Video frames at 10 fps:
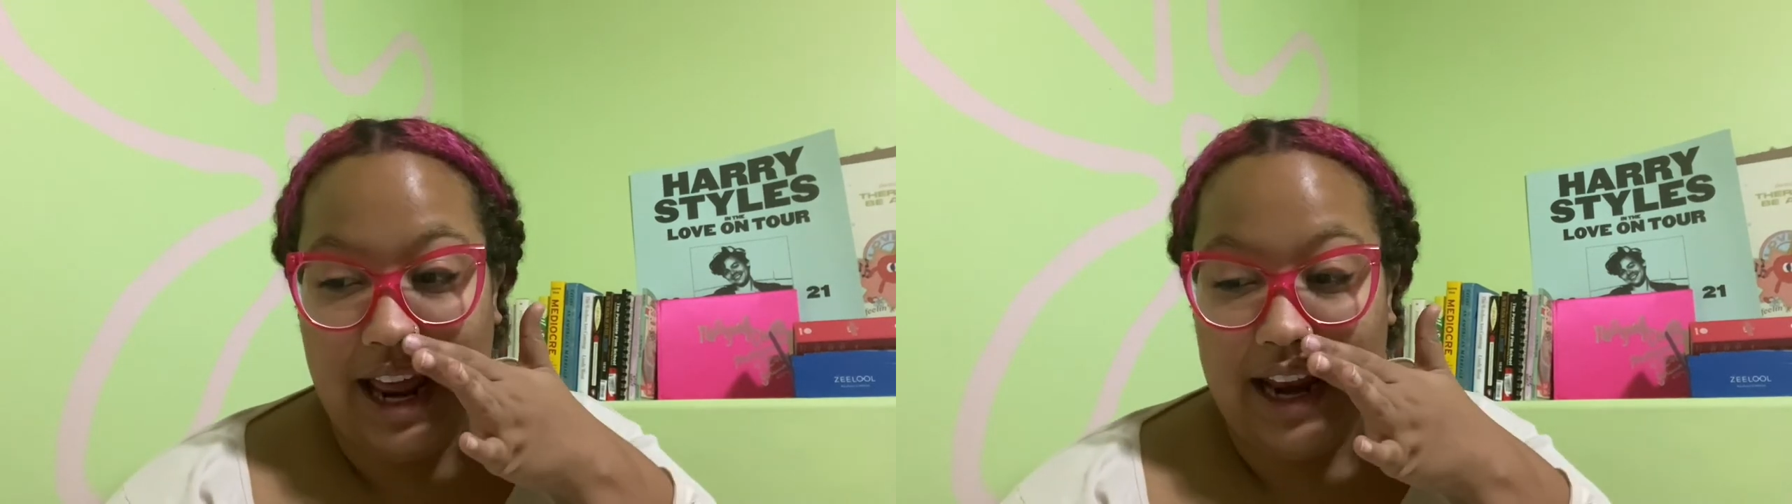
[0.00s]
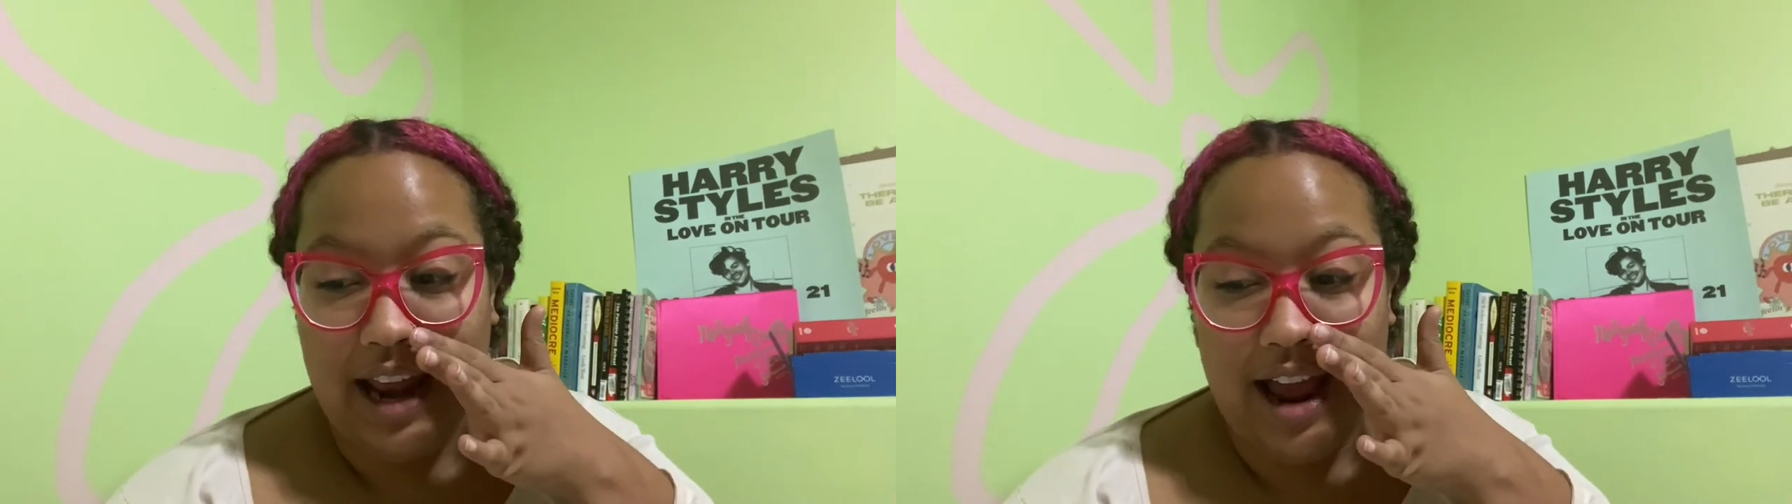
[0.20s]

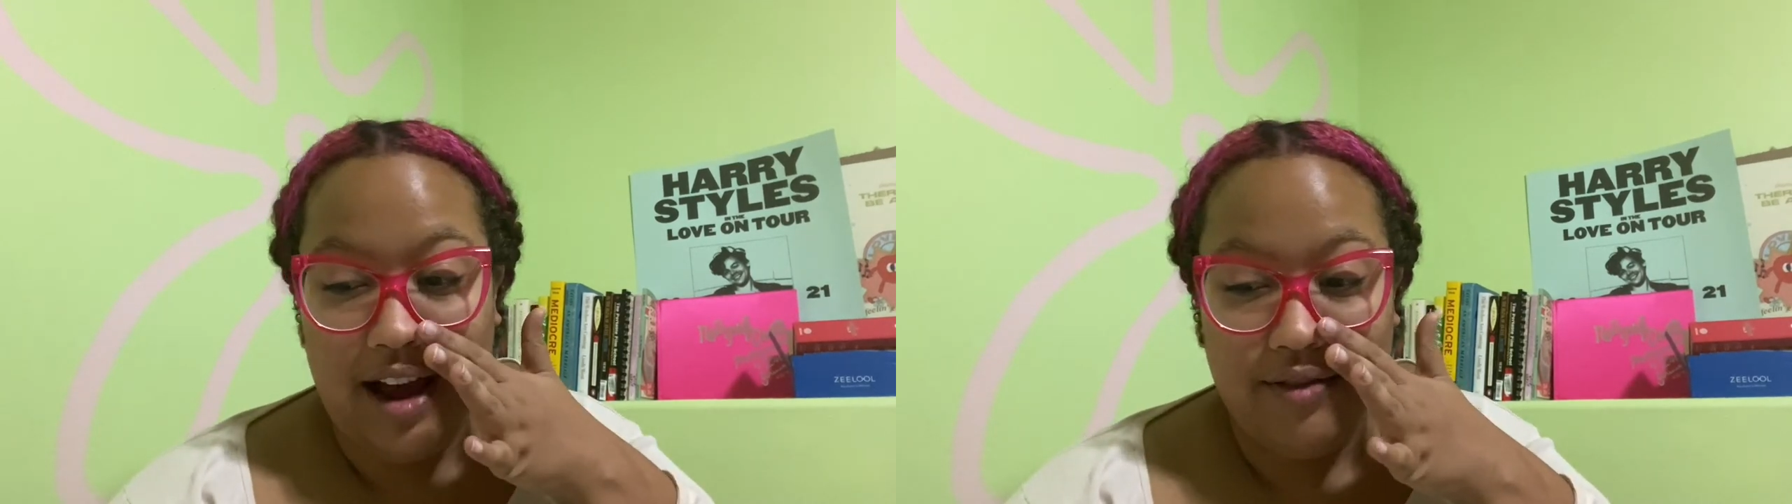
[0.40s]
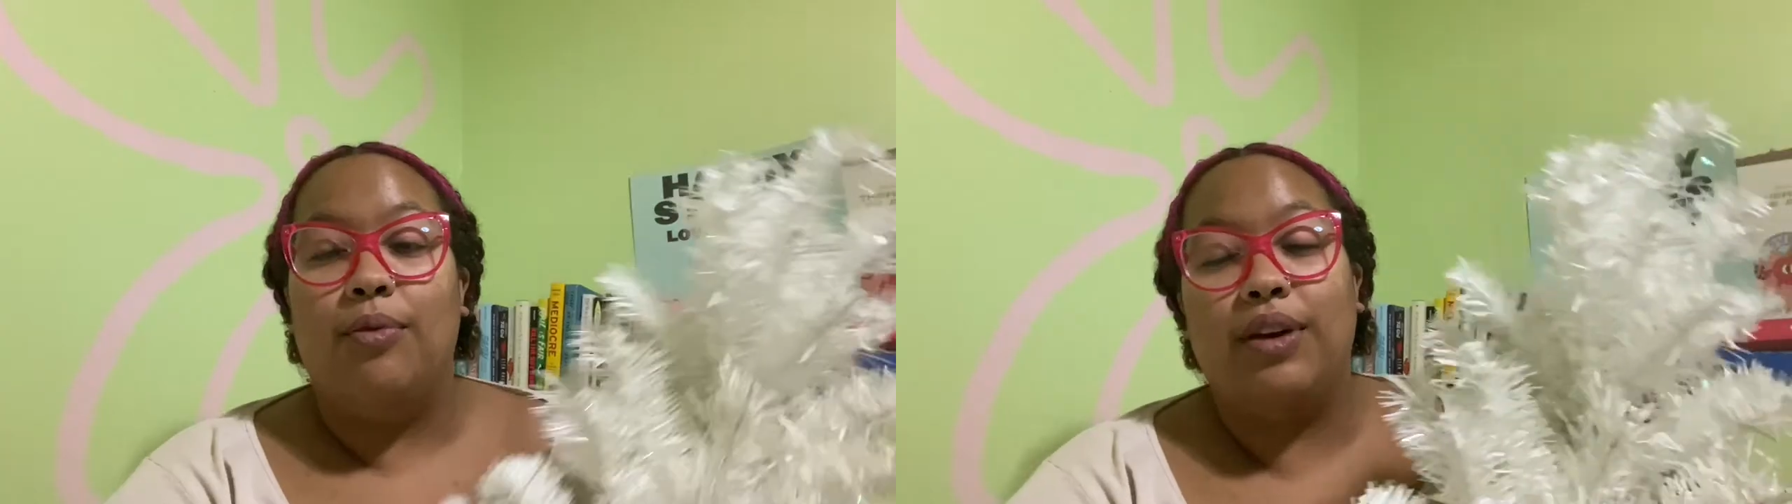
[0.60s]
and
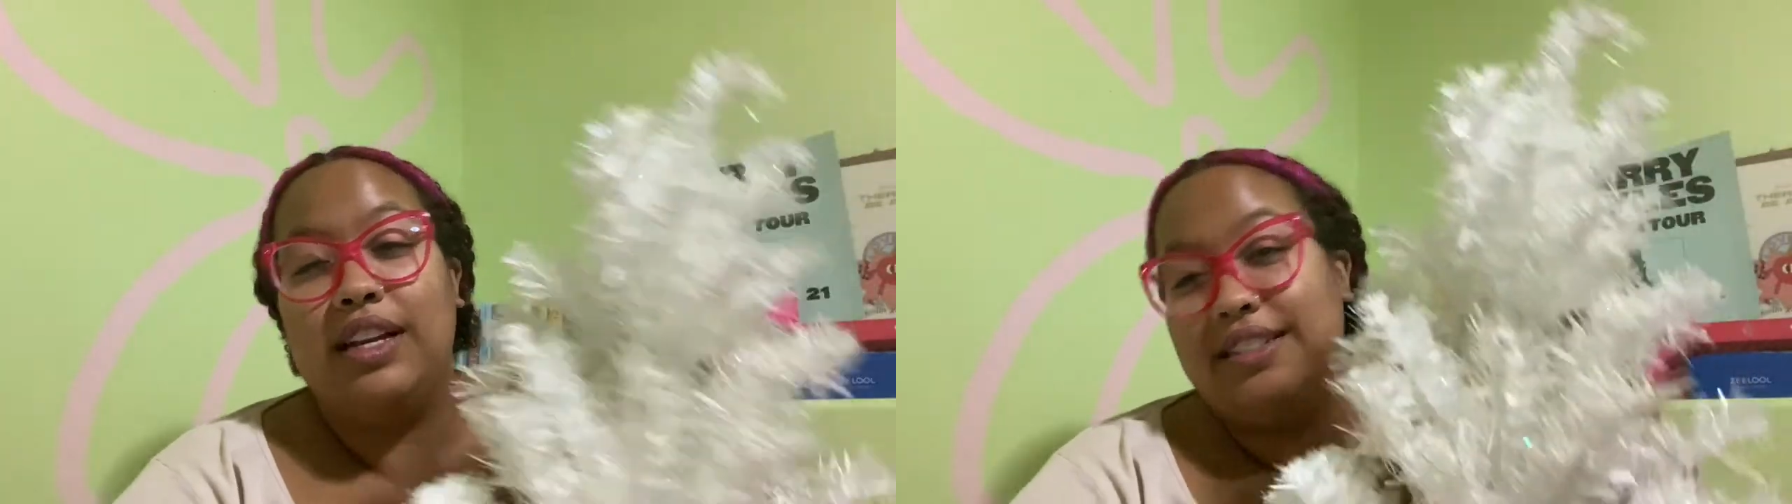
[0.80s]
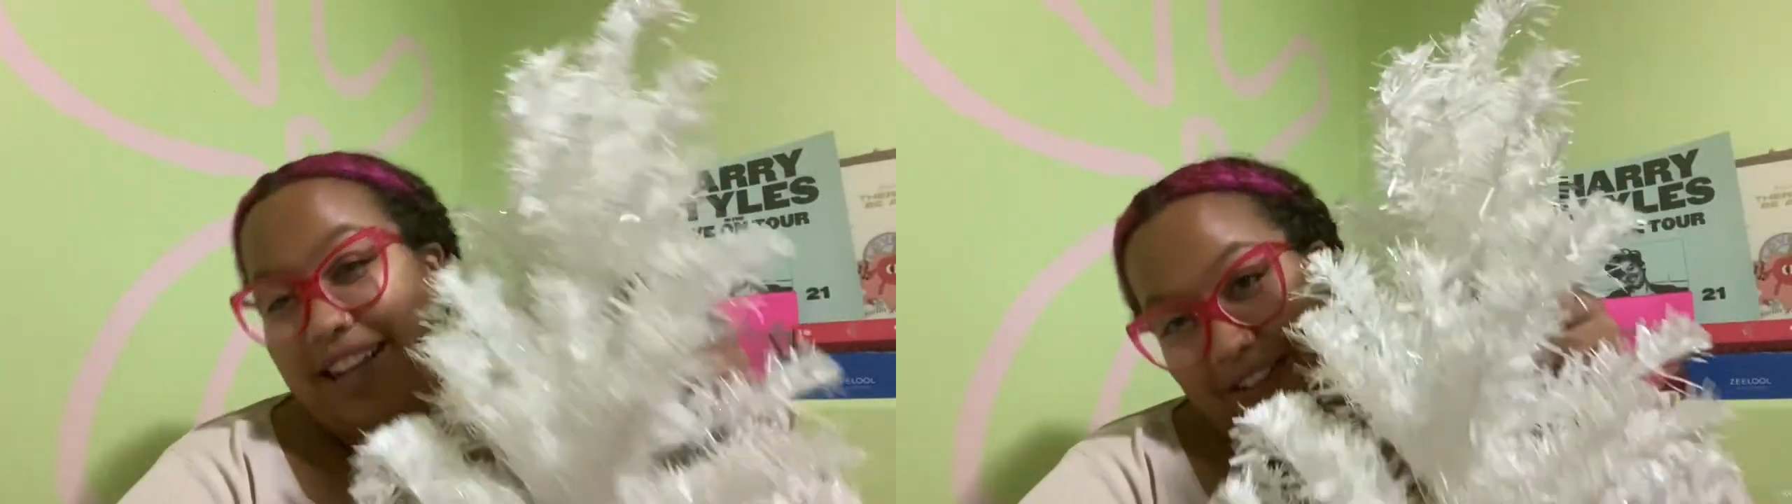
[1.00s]
now we're gonna
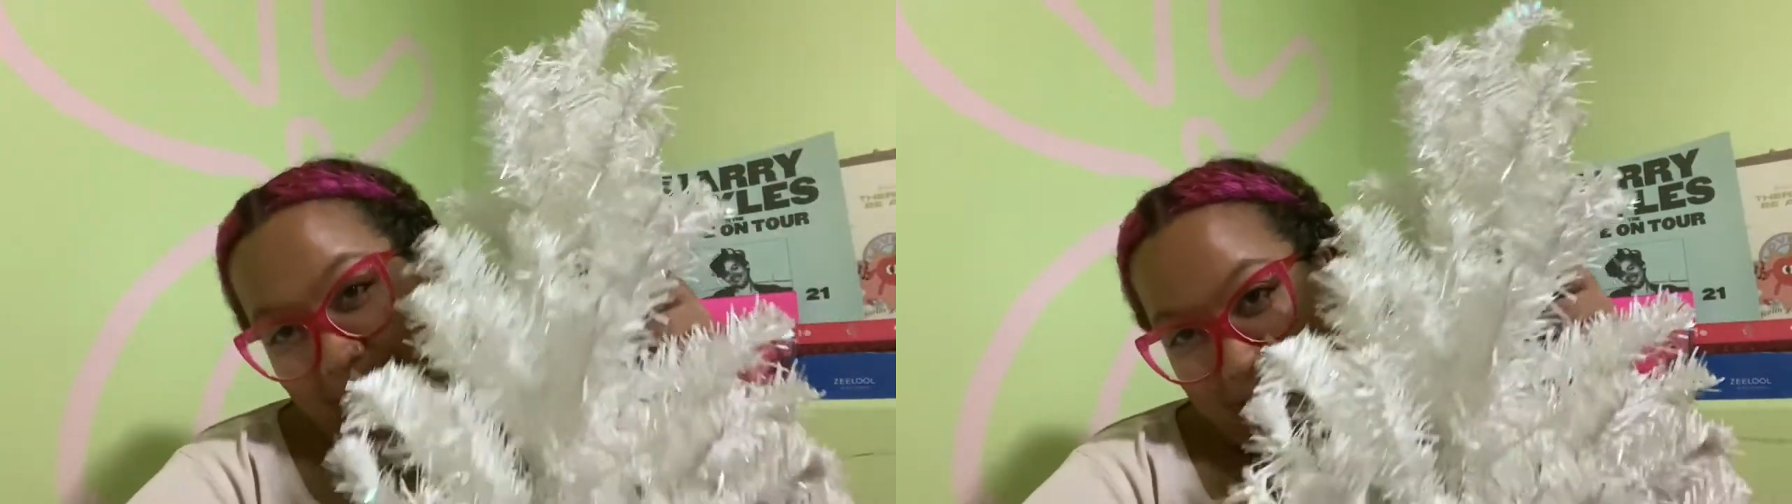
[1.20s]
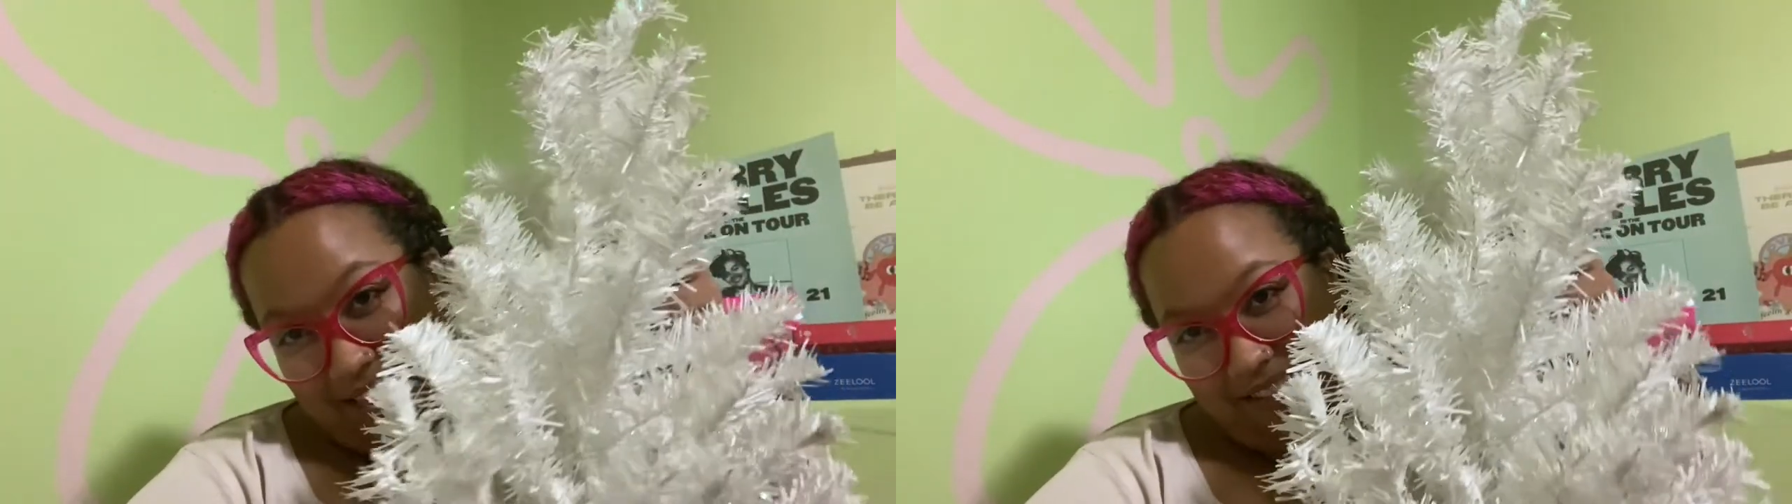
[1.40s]
decorate
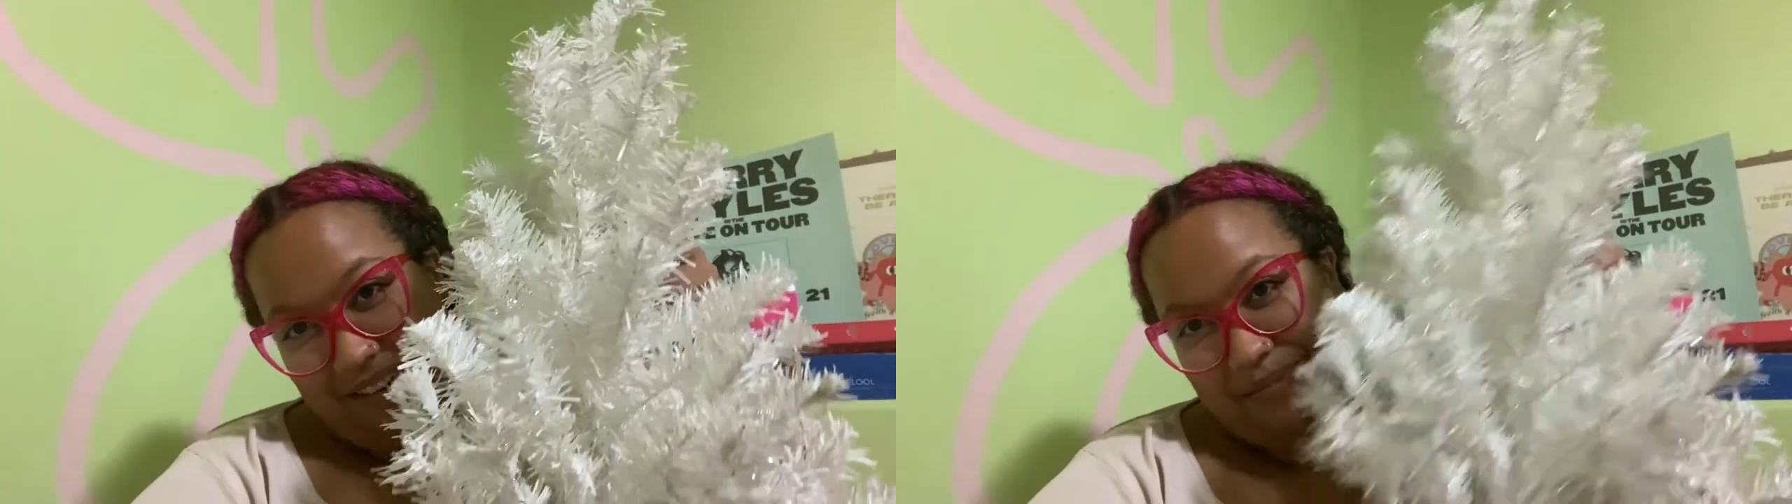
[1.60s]
my little